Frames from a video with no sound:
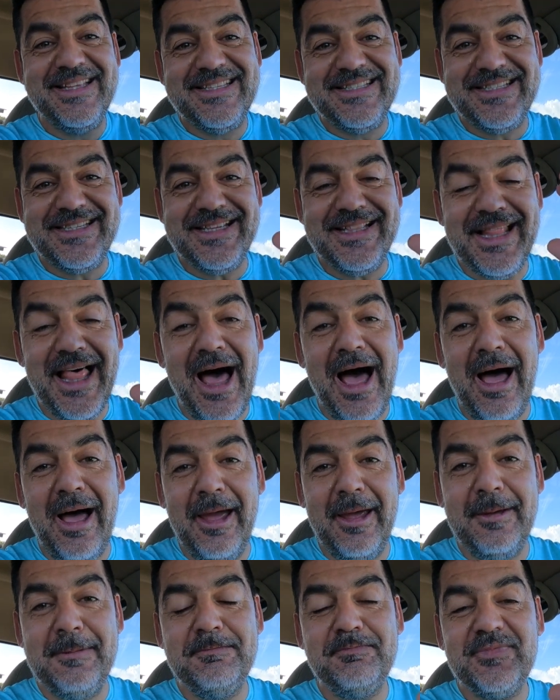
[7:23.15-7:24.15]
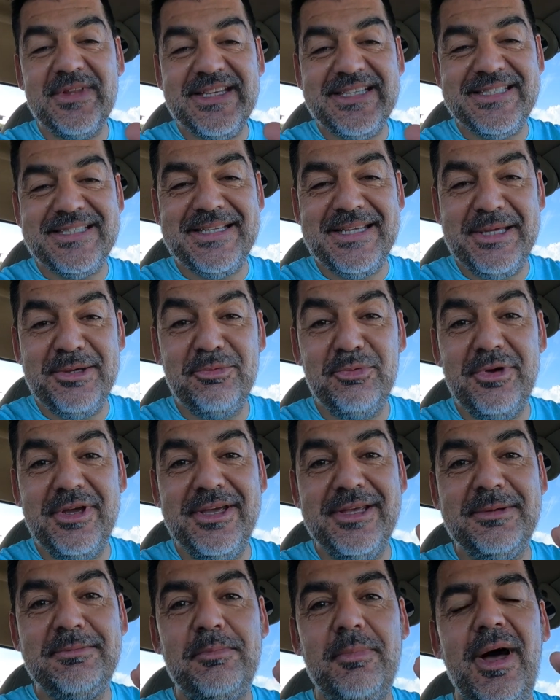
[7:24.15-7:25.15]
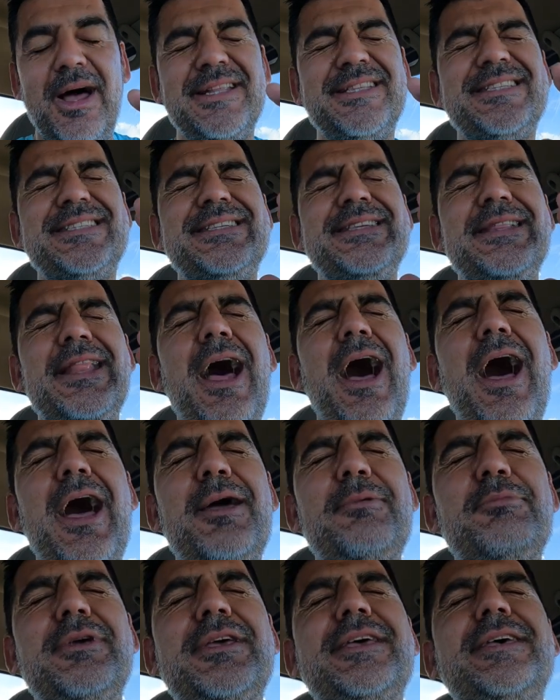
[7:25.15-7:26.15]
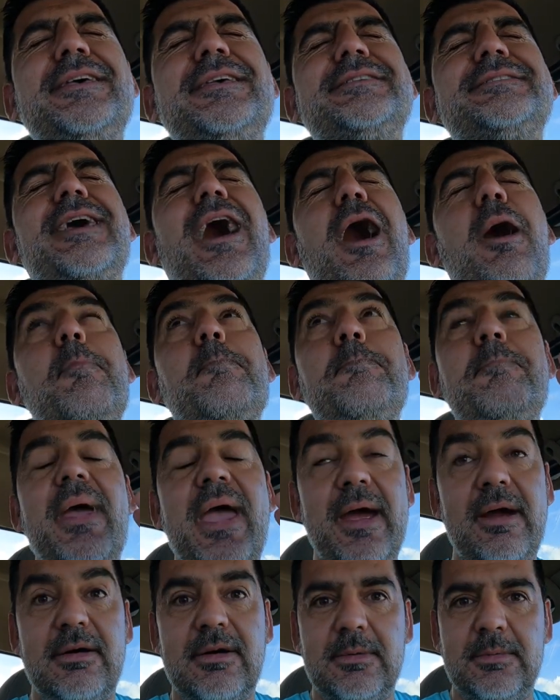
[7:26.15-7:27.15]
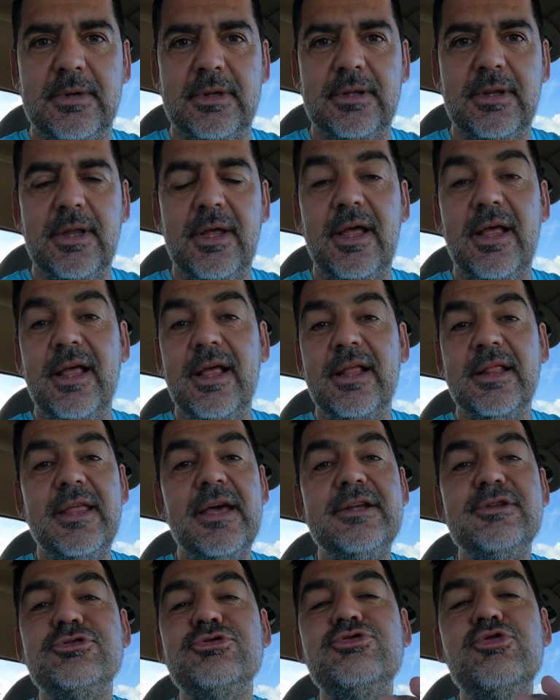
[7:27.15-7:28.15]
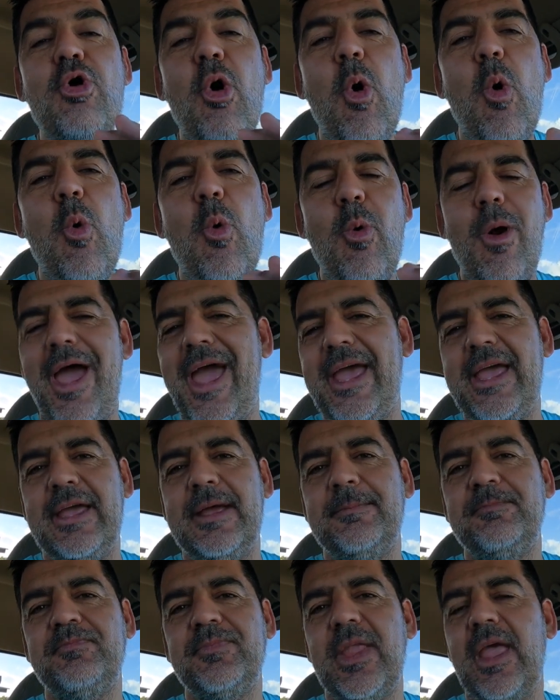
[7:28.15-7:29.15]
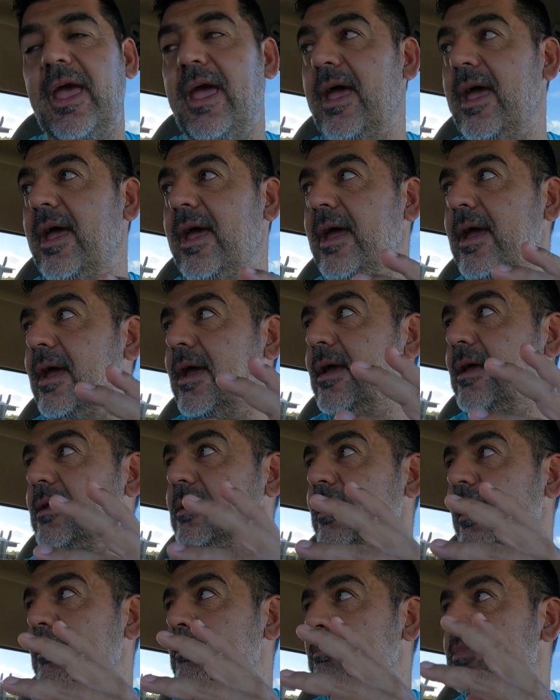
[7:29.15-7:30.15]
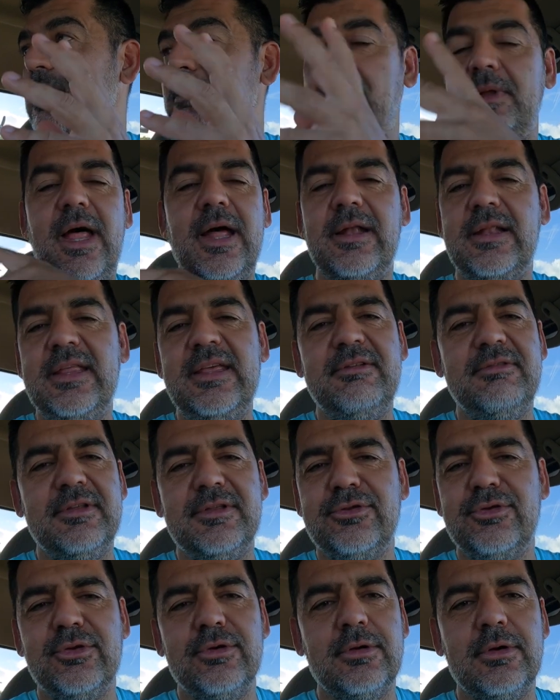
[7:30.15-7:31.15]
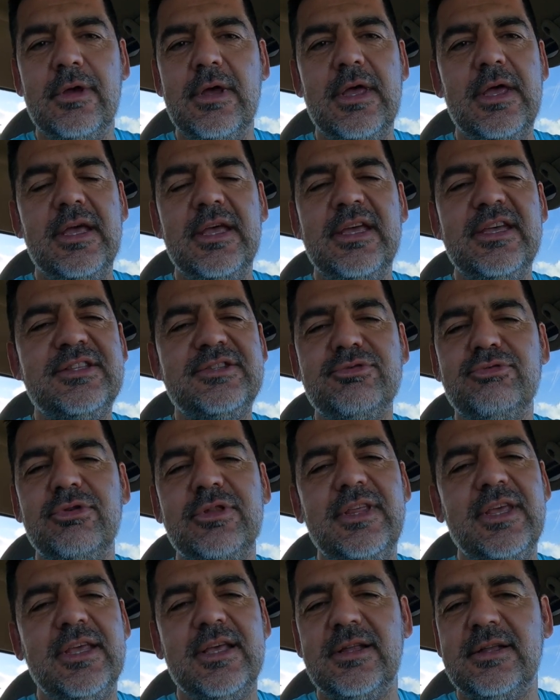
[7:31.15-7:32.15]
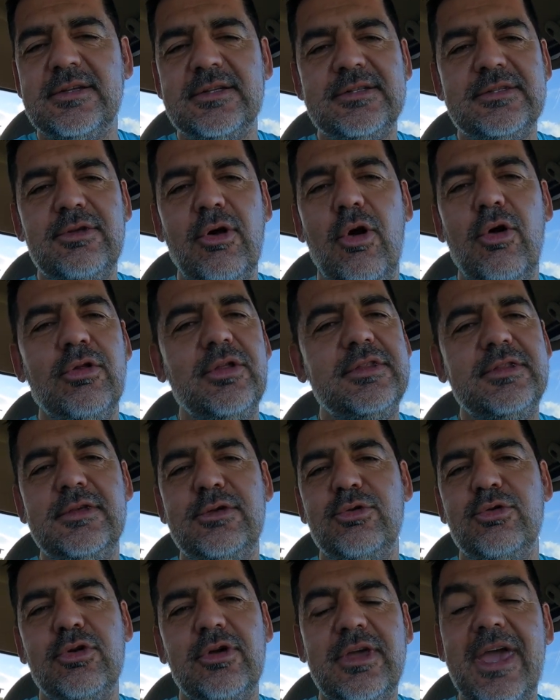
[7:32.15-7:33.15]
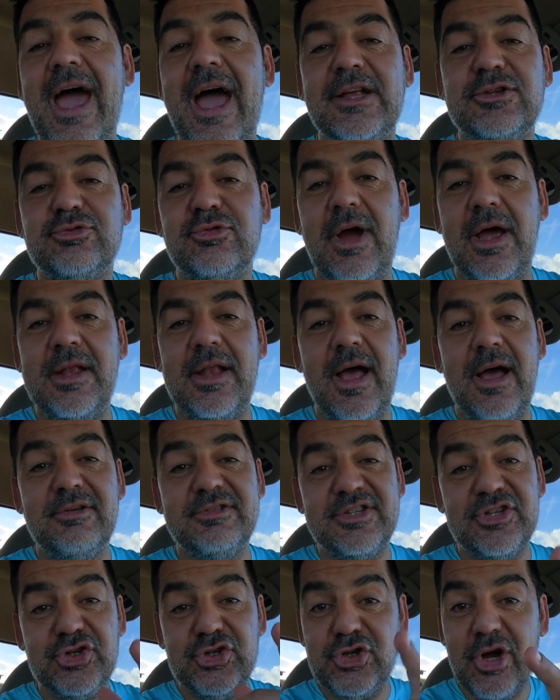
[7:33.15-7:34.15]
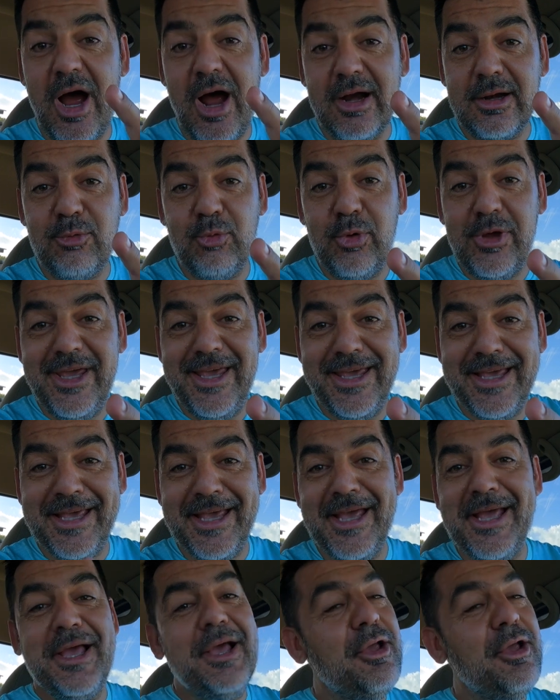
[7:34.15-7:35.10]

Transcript: Slime, seaweed, but slime is unbearable. There's no way. And people are leaving too. It's ridiculous. The only thing you catch right now is a shark week.